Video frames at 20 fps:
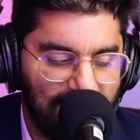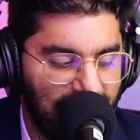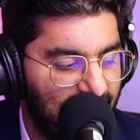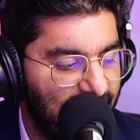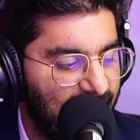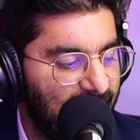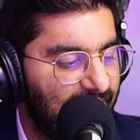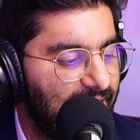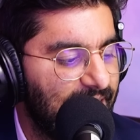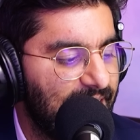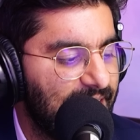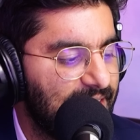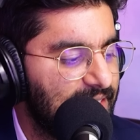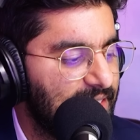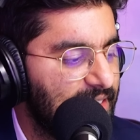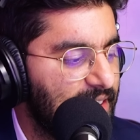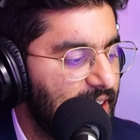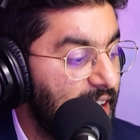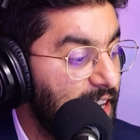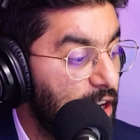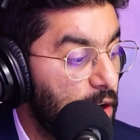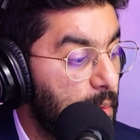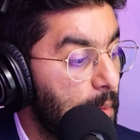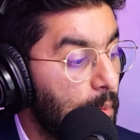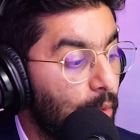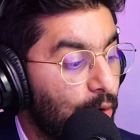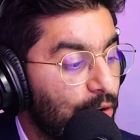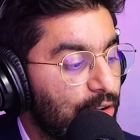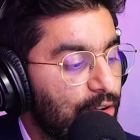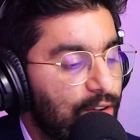A little bit
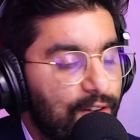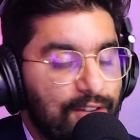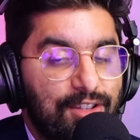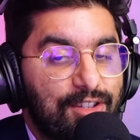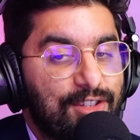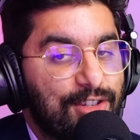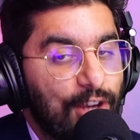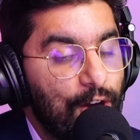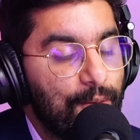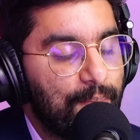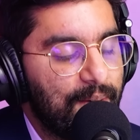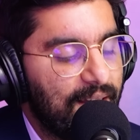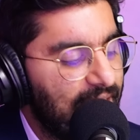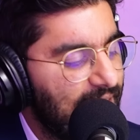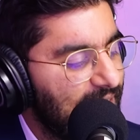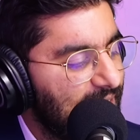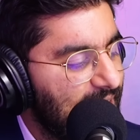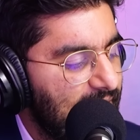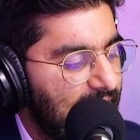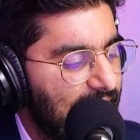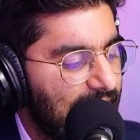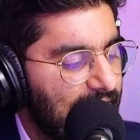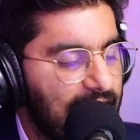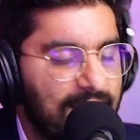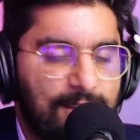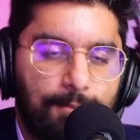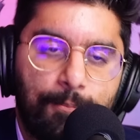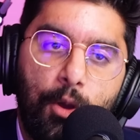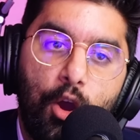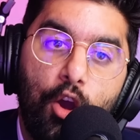more sober
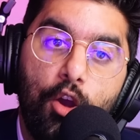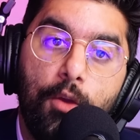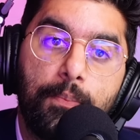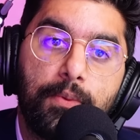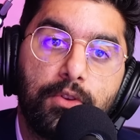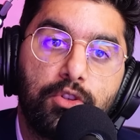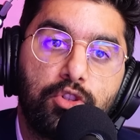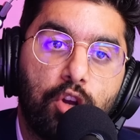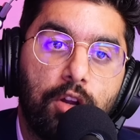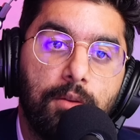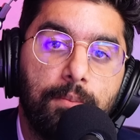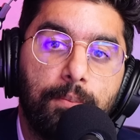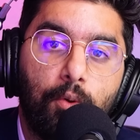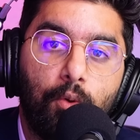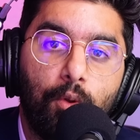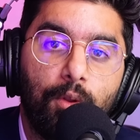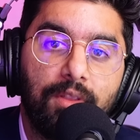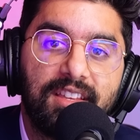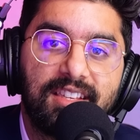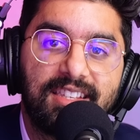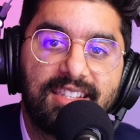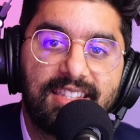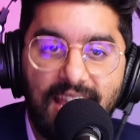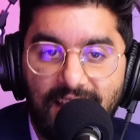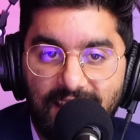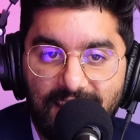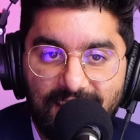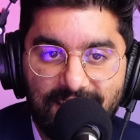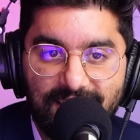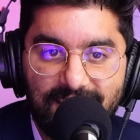is Pope John Paul
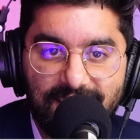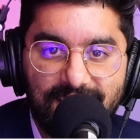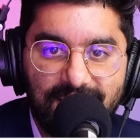II